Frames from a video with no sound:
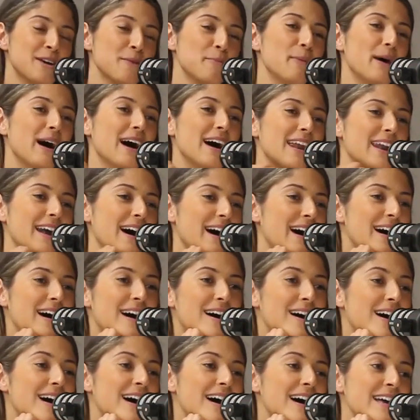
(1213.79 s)
But
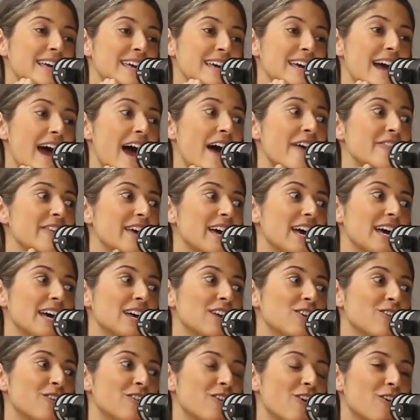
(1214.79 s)
and
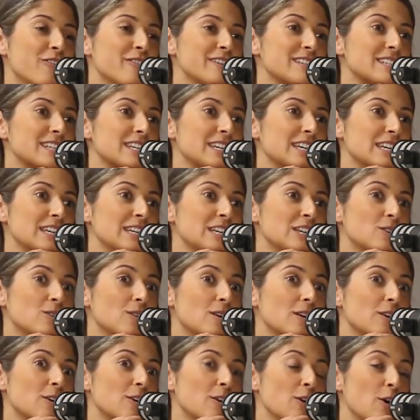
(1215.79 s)
then obviously
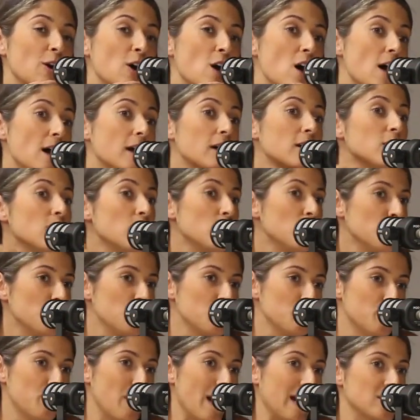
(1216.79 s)

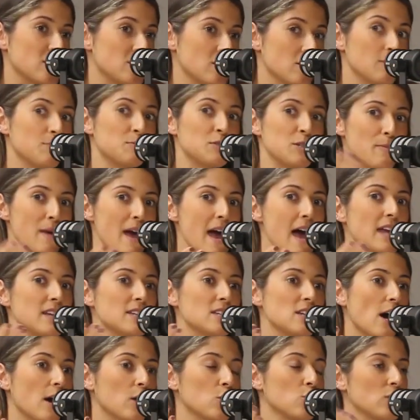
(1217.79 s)
back to
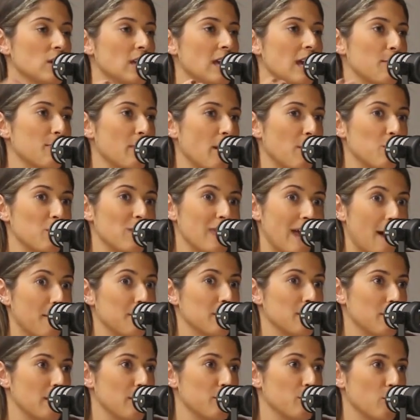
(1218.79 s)
demand, I couldn't keep up with how
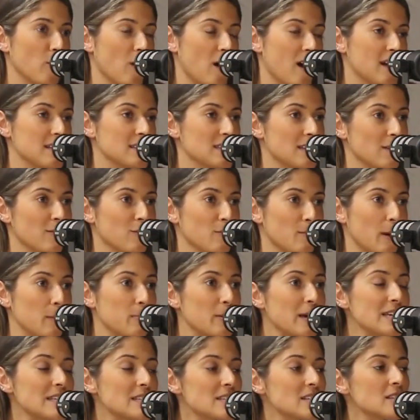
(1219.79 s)
many people were asking for my
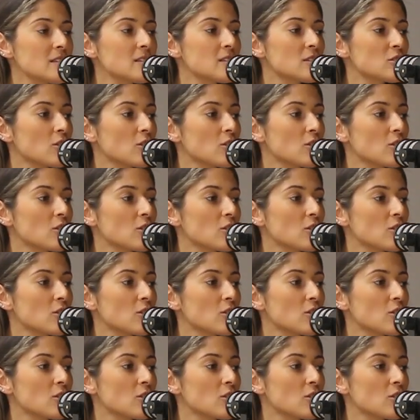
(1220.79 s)
pieces.